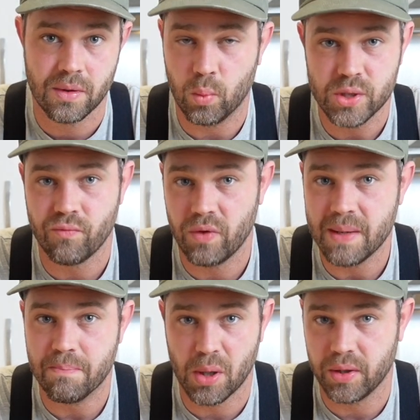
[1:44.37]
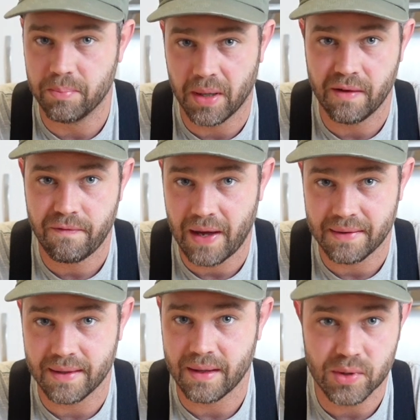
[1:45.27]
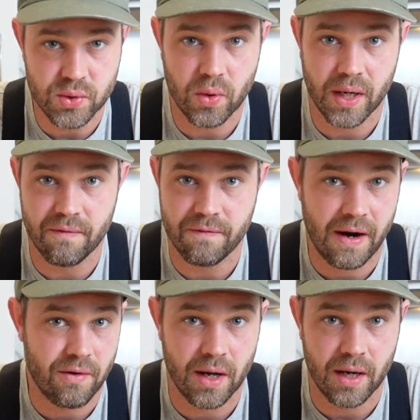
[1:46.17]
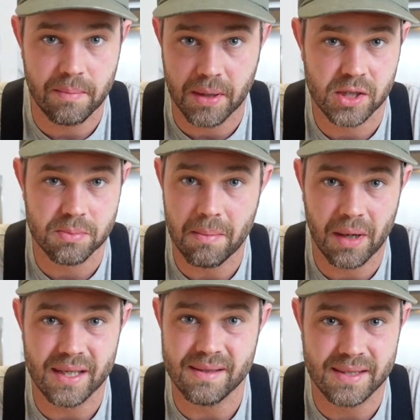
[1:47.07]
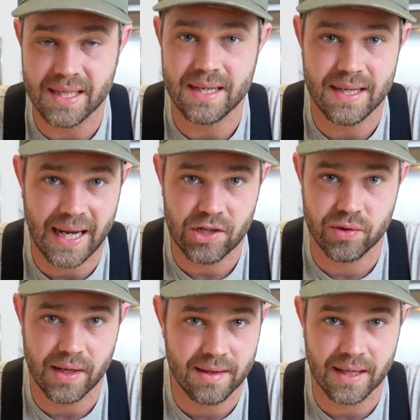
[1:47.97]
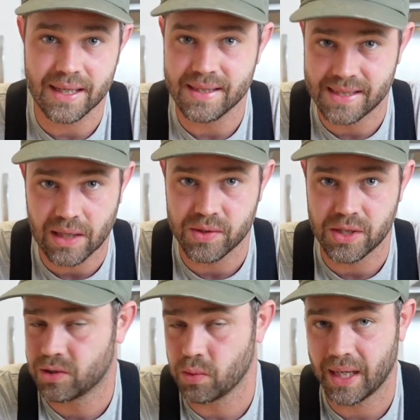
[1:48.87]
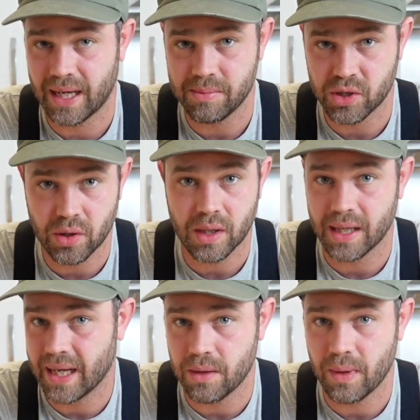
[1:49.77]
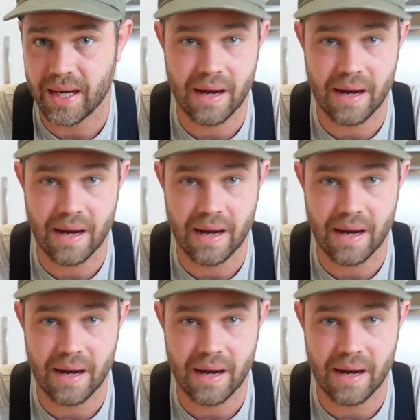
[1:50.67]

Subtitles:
I wasn't really bothered by the fact that they were talking in Fahrenheit, because my mind didn't naturally think in Celsius when it came to cooking anyway.